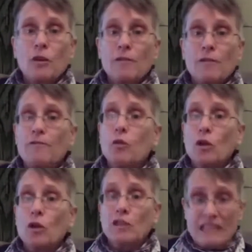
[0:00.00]
a
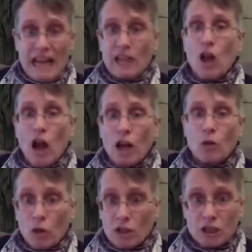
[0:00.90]
full day-long
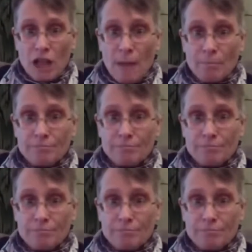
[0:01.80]
workshop,